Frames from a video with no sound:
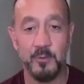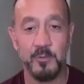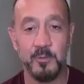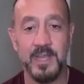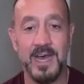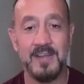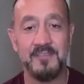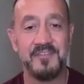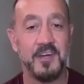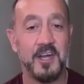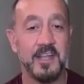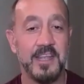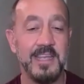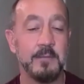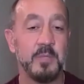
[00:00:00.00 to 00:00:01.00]
will not
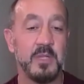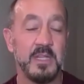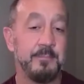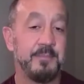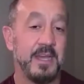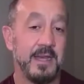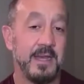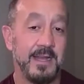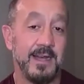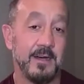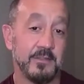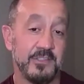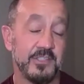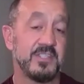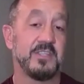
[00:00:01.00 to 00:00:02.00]
fucking bleep that
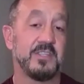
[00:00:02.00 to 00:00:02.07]
out, just